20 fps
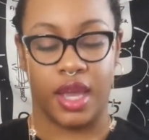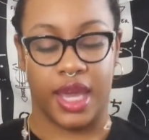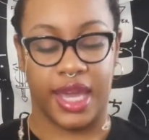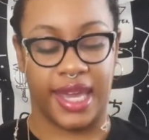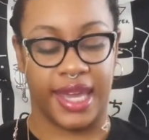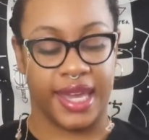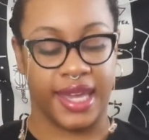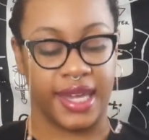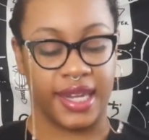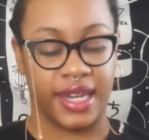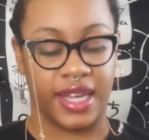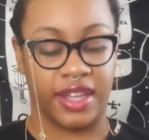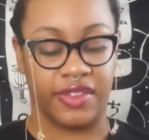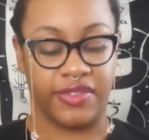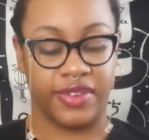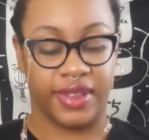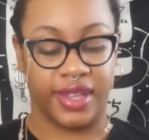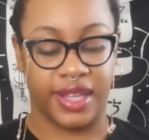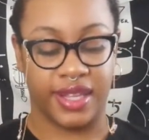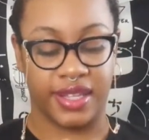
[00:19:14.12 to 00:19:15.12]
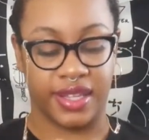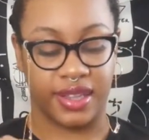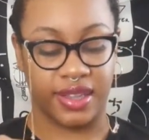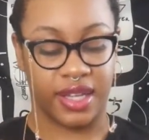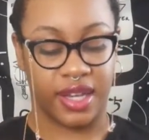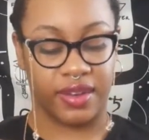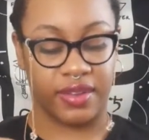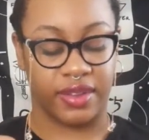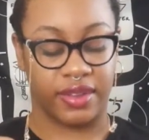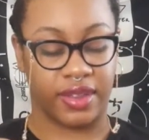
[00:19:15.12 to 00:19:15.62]
And I feel like a
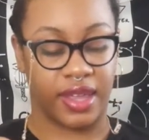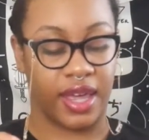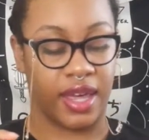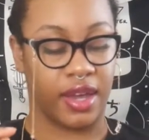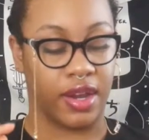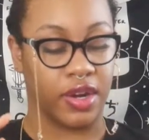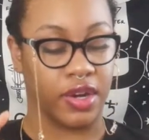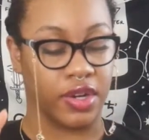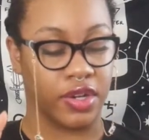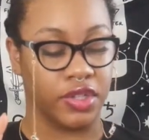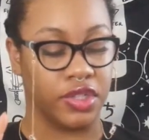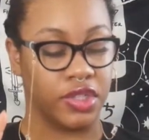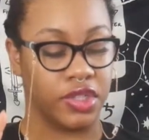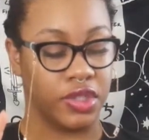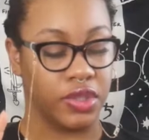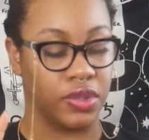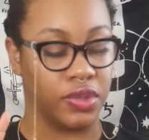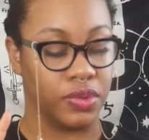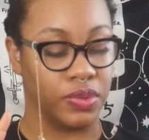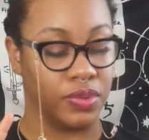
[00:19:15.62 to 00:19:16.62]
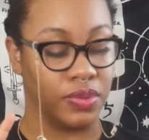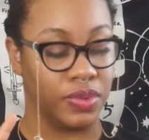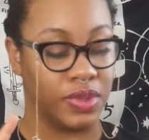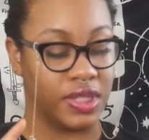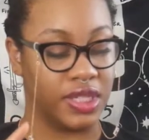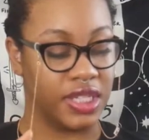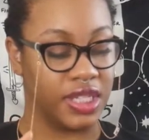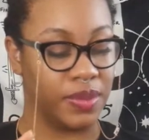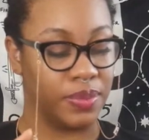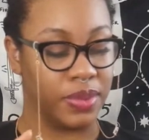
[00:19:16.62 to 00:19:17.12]
lot of that hurt you
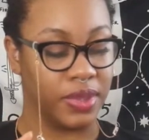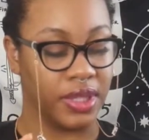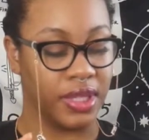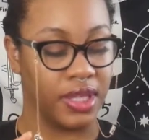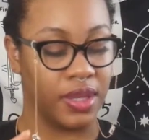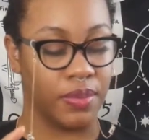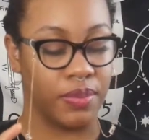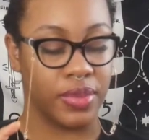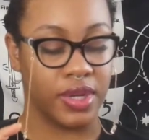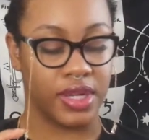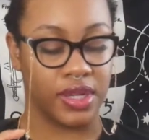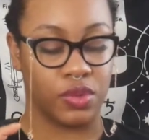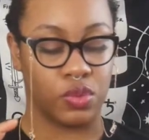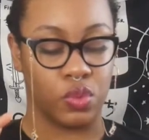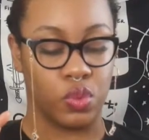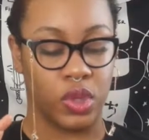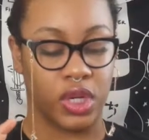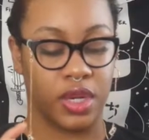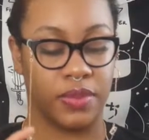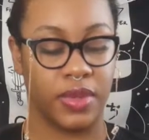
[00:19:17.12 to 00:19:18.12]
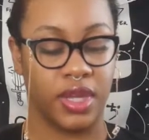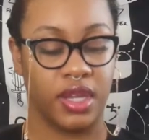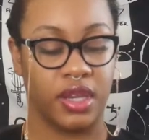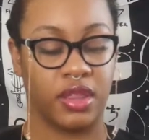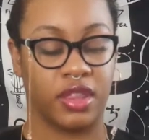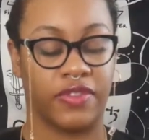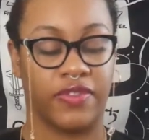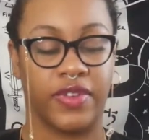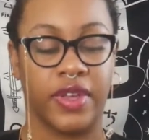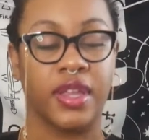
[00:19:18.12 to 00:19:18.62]
deeply, but what I'm
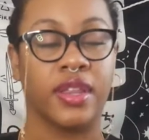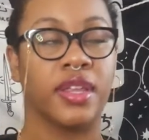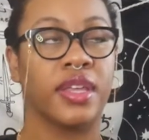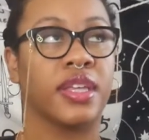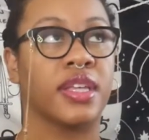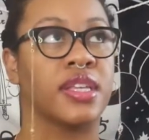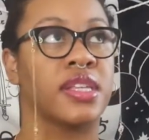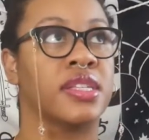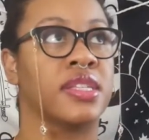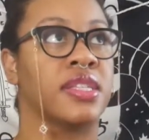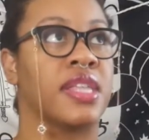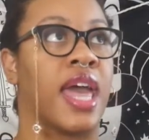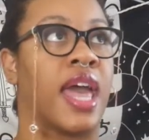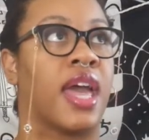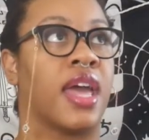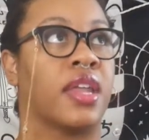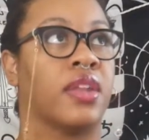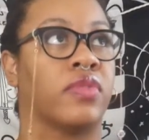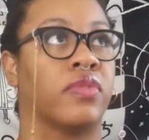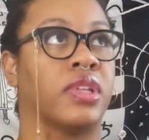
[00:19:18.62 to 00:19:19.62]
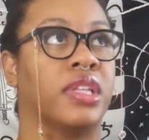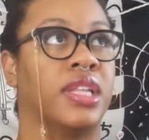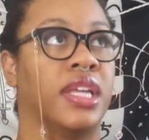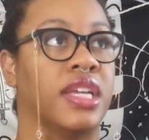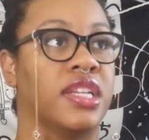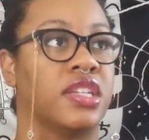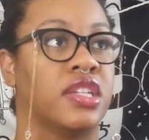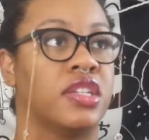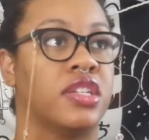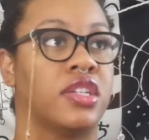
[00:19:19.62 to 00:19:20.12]
getting the feeling is that
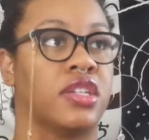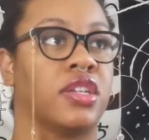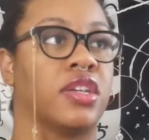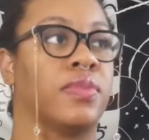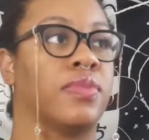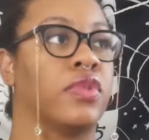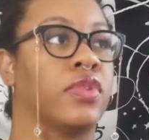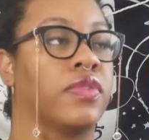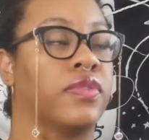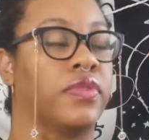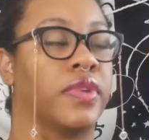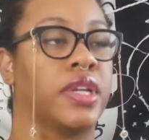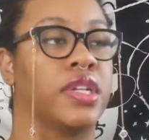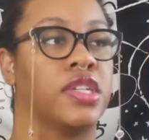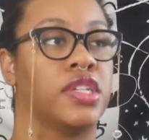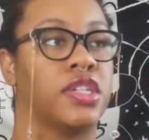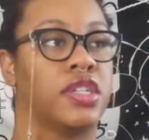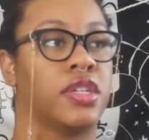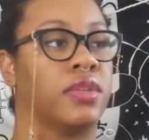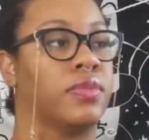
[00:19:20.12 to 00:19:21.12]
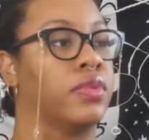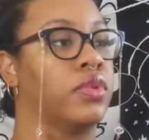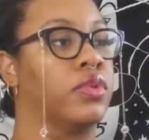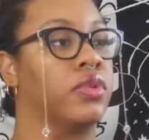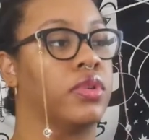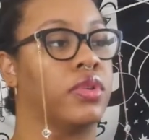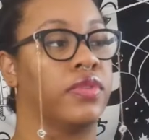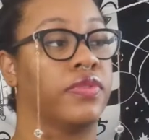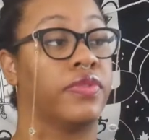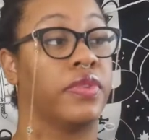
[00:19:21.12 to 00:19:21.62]
relationship or friendship
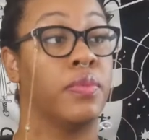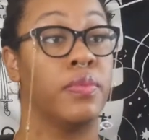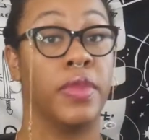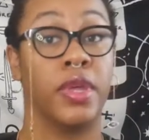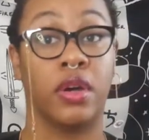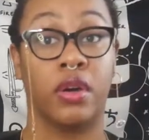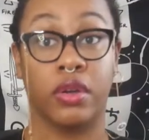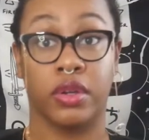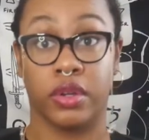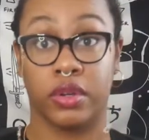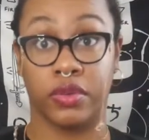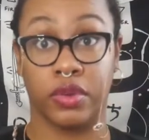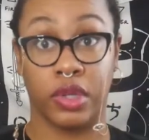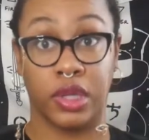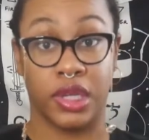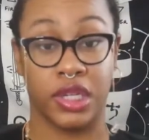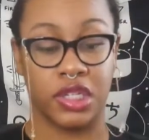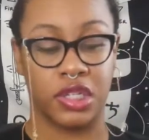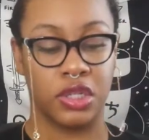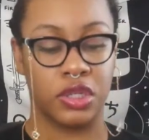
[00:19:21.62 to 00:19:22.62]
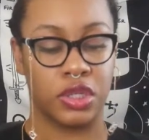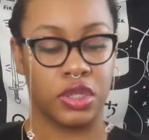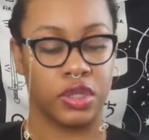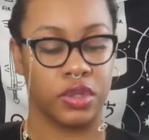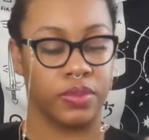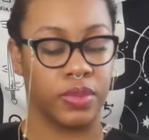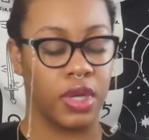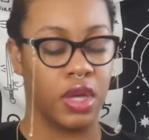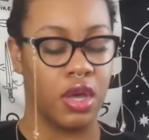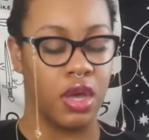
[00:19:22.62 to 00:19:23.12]
or familiar relationship